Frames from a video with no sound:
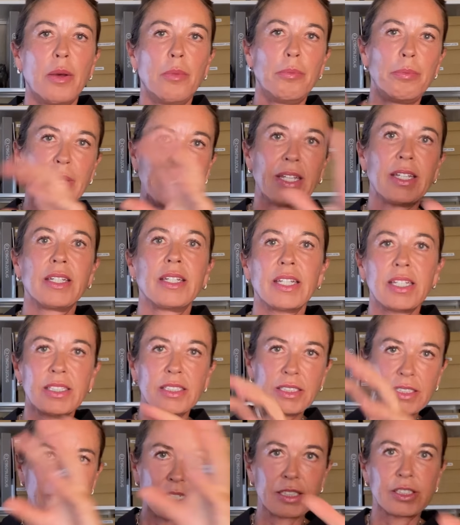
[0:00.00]
big
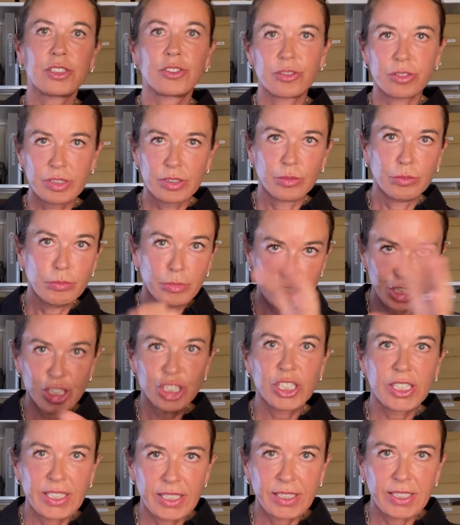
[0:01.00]
industrial
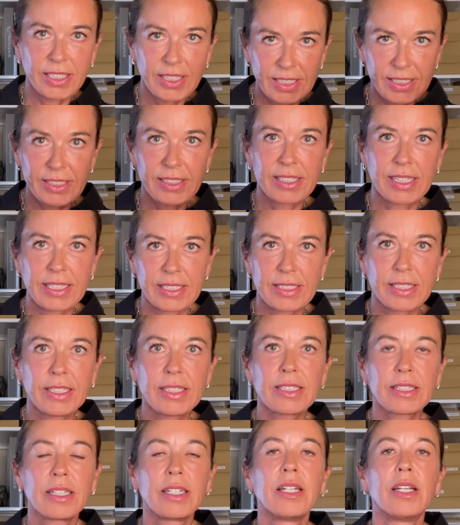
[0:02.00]
machine
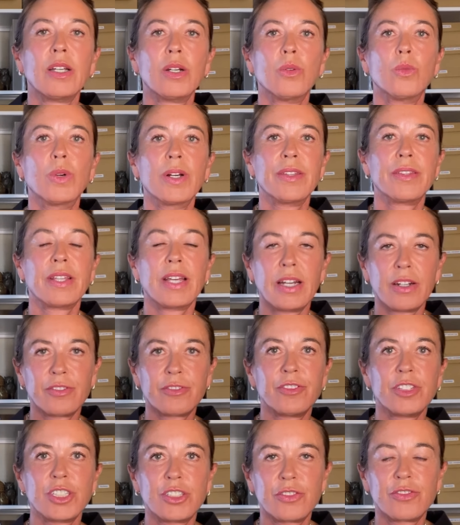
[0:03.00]
aesthetic with our
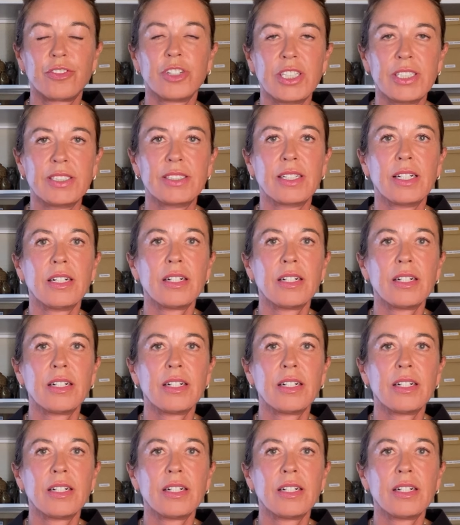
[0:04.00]
fridge freezer,